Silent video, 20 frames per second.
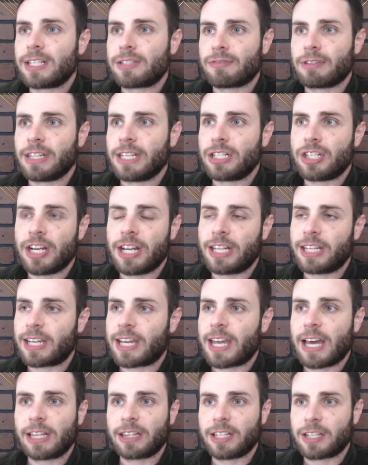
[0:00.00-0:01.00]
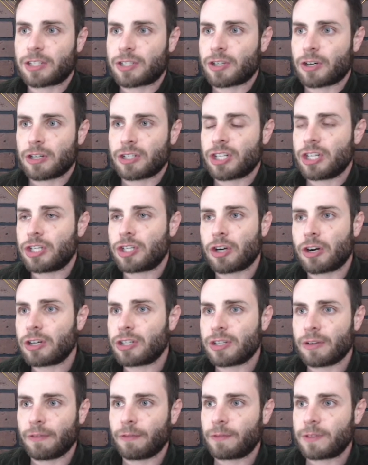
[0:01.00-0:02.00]
religion and the Catholic Church in charge
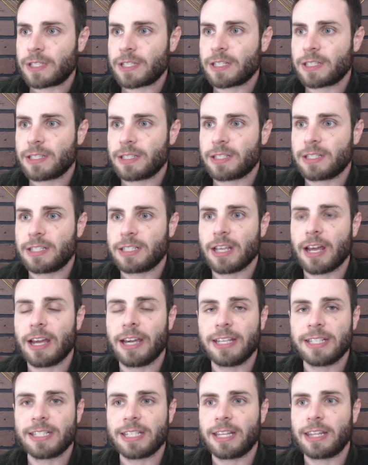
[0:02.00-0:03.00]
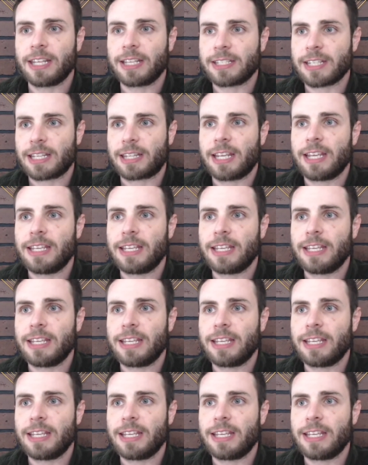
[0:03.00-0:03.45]
of science and things like that,